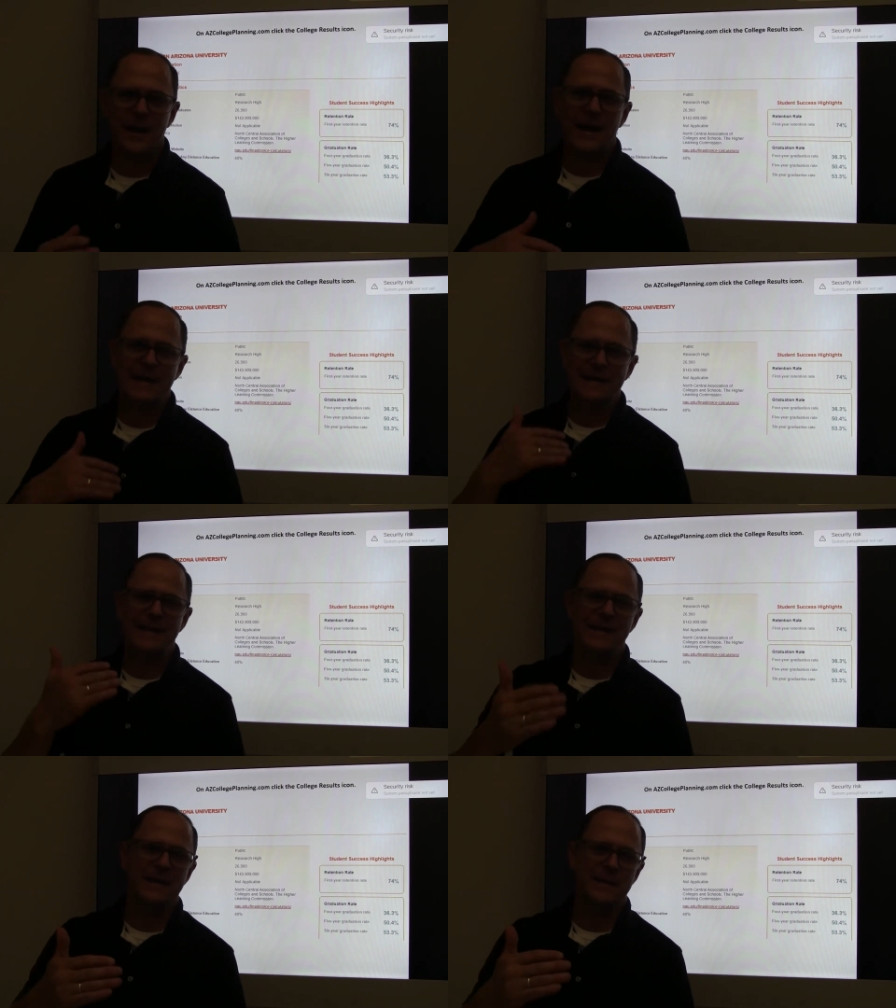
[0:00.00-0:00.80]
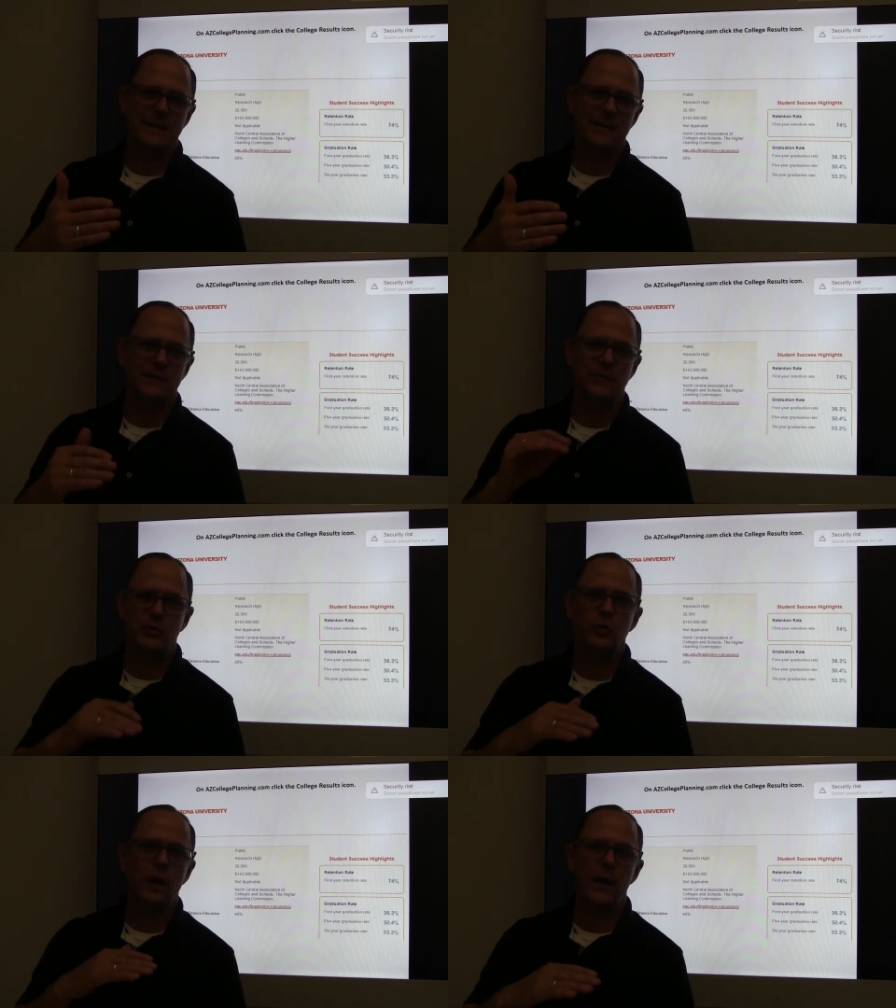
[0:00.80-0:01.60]
I need to get into this
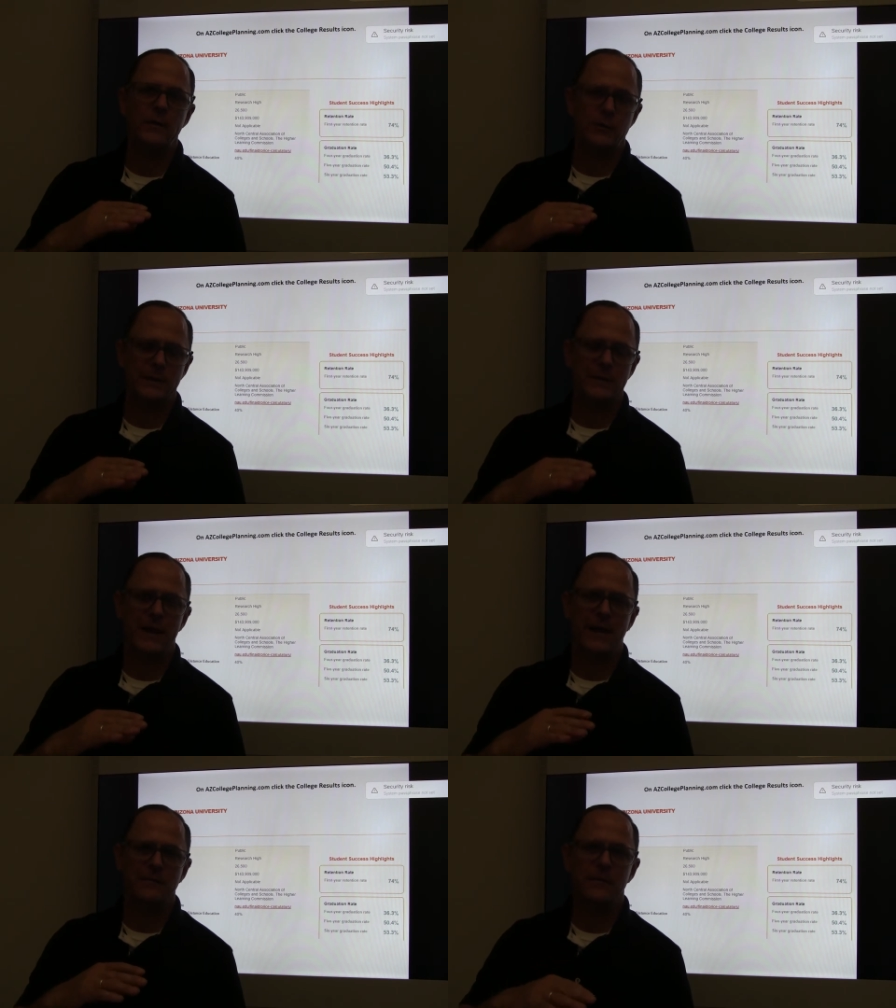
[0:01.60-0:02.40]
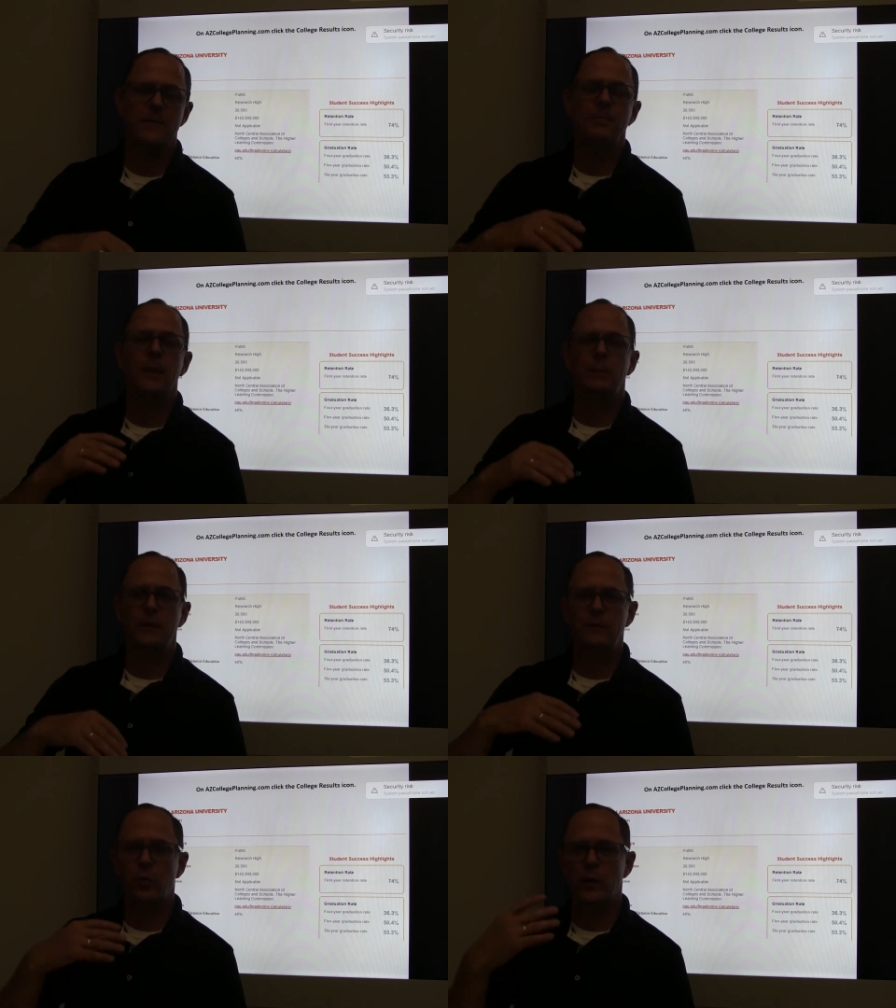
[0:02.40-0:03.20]
200 class
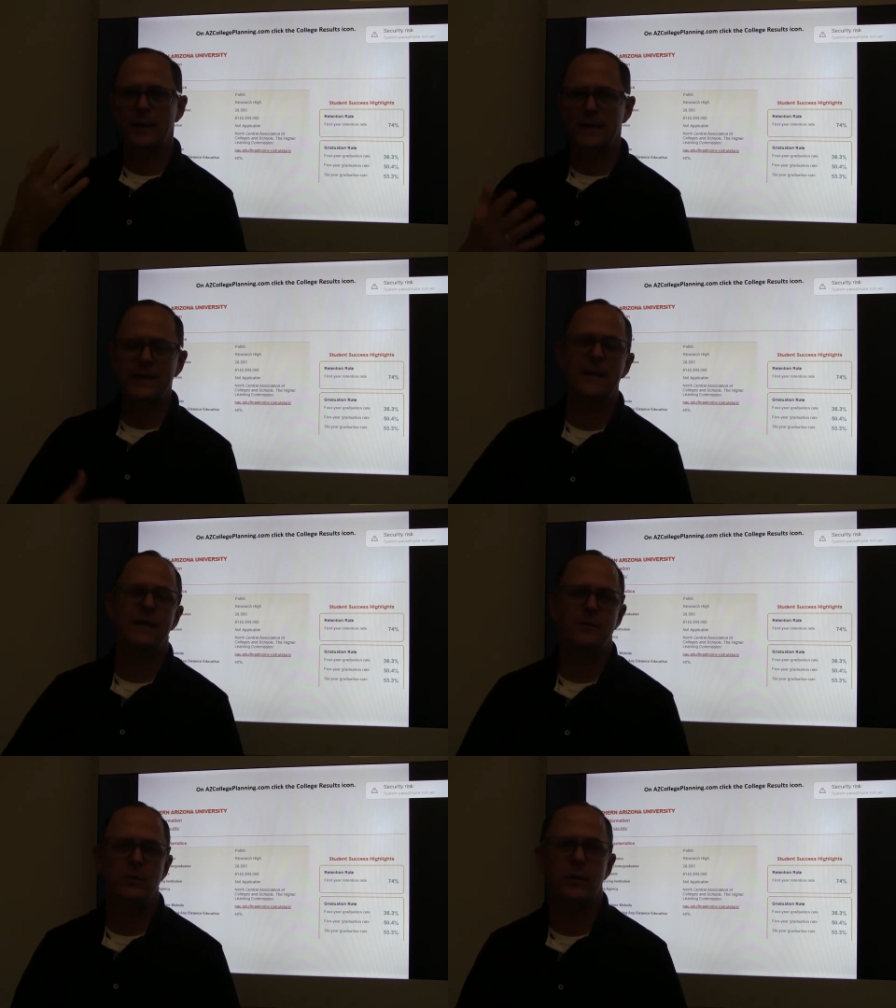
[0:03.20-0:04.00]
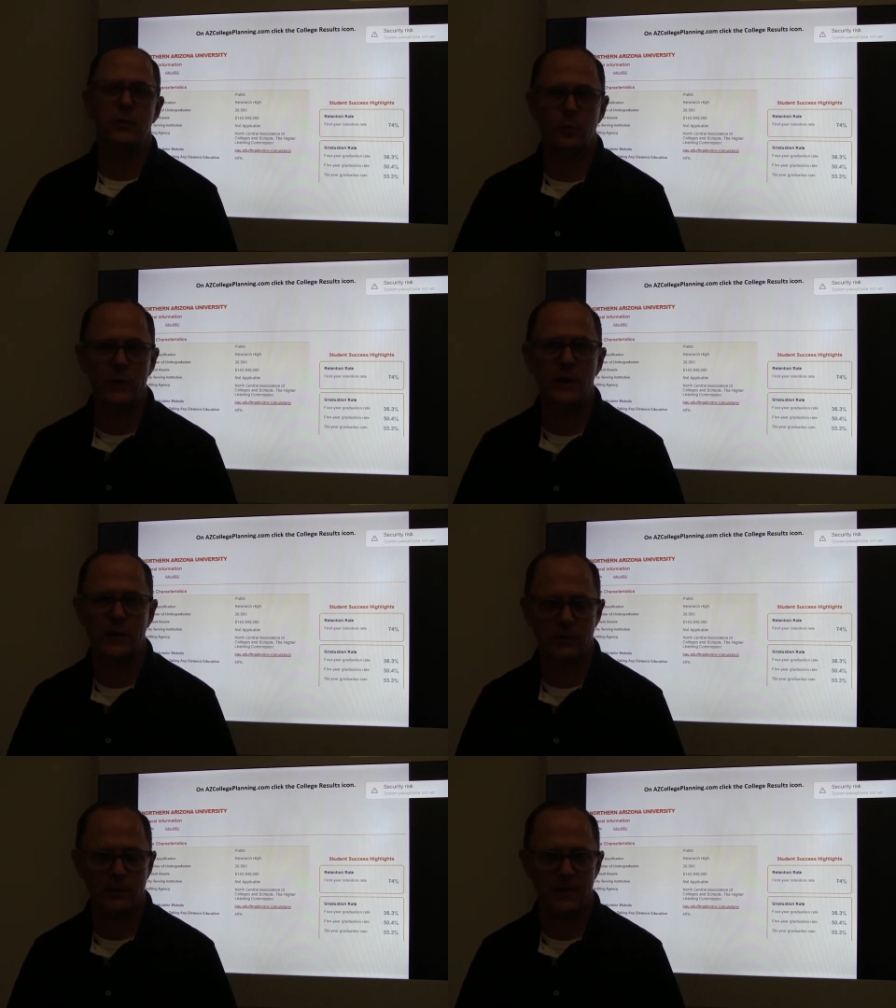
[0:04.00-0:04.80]
before I can get into a
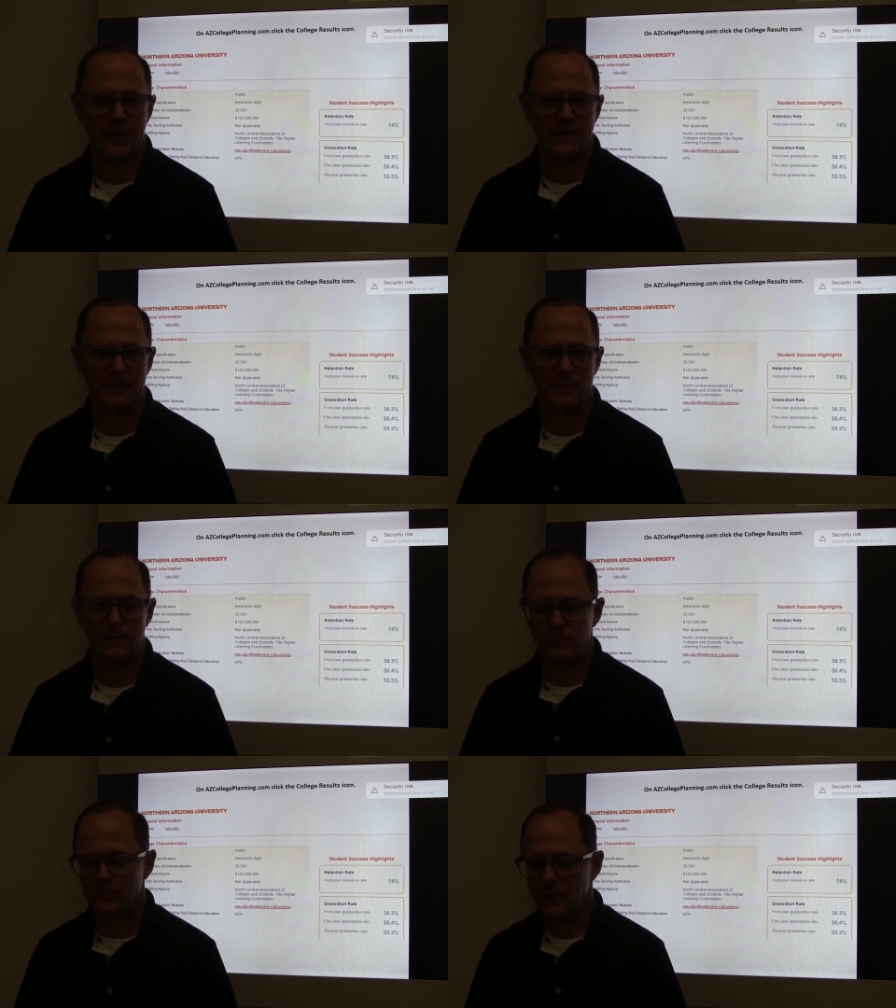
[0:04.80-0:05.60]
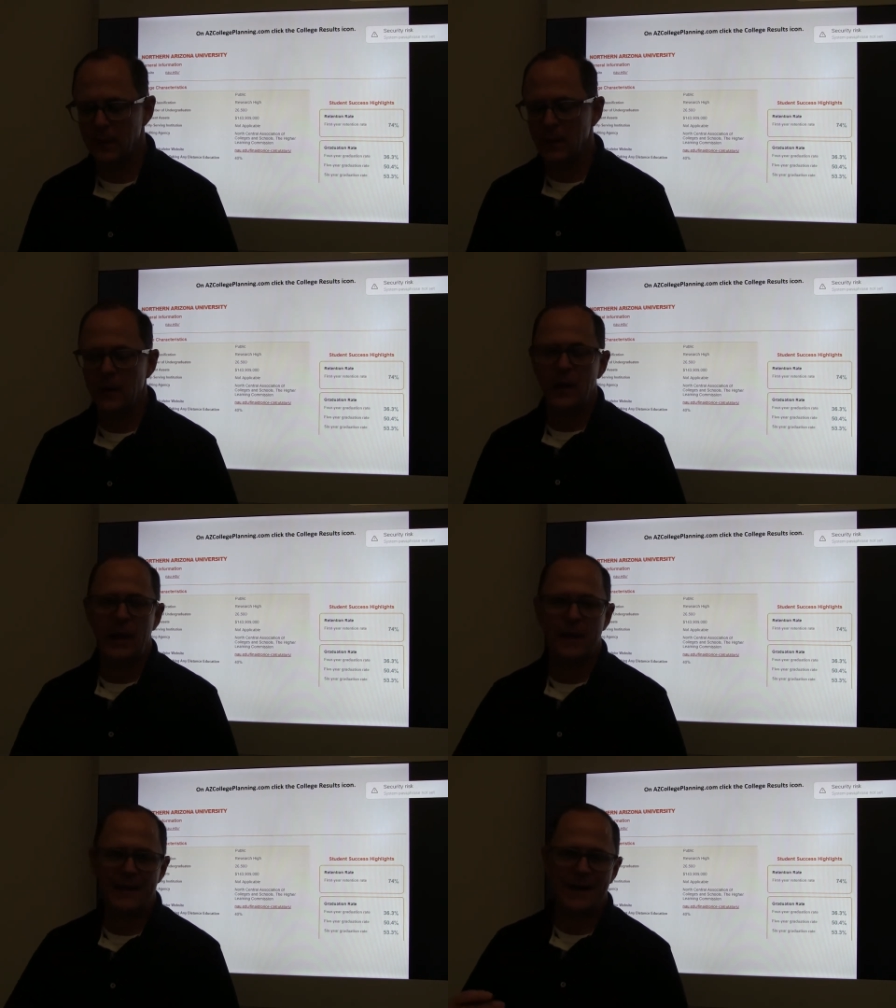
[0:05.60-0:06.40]
300 class.
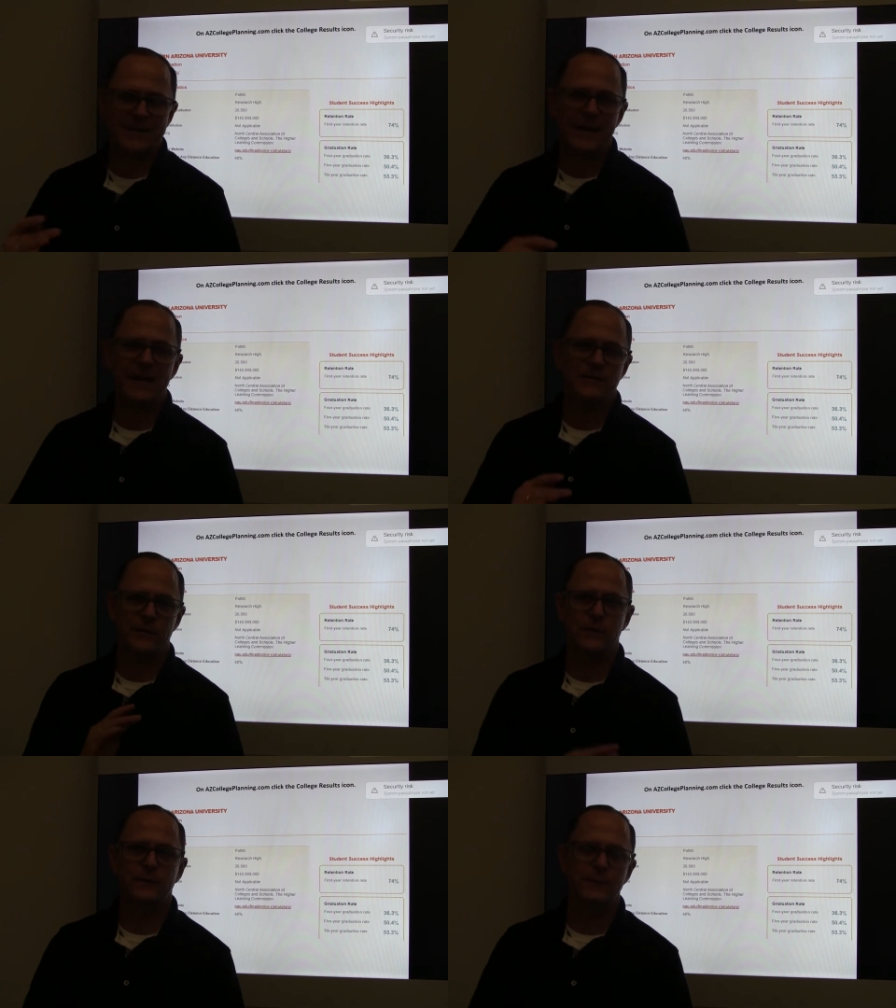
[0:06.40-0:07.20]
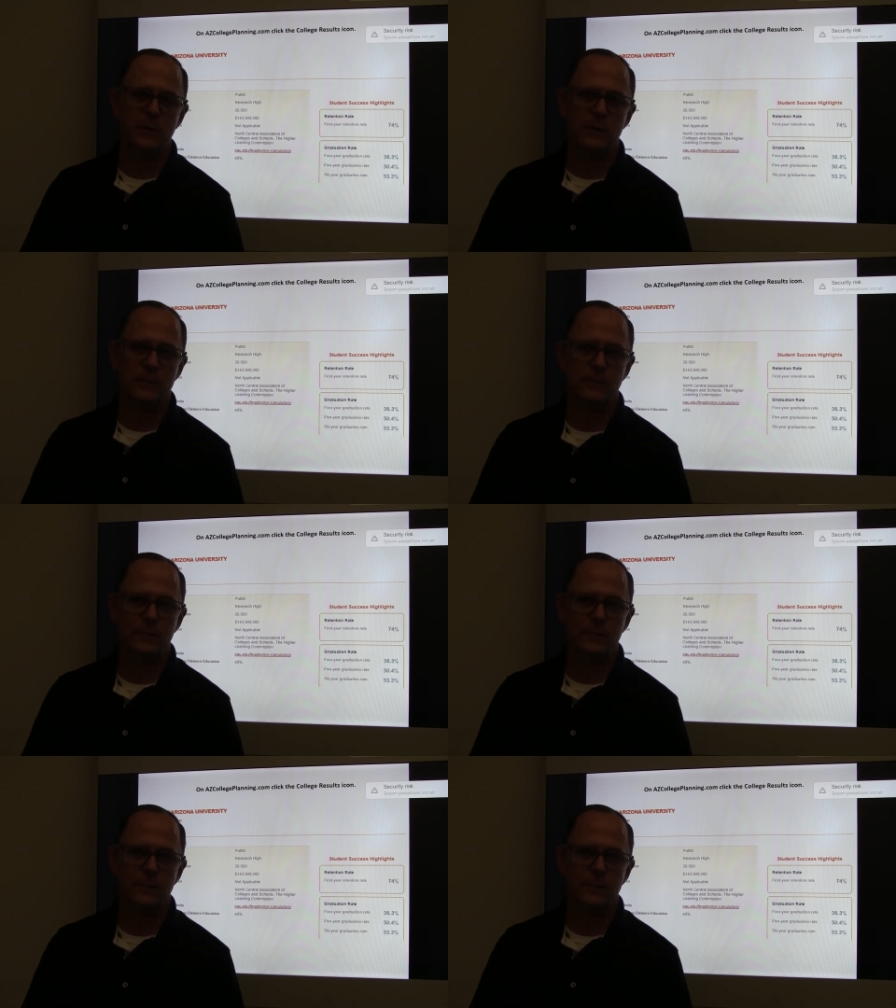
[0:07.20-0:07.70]
And that class is full.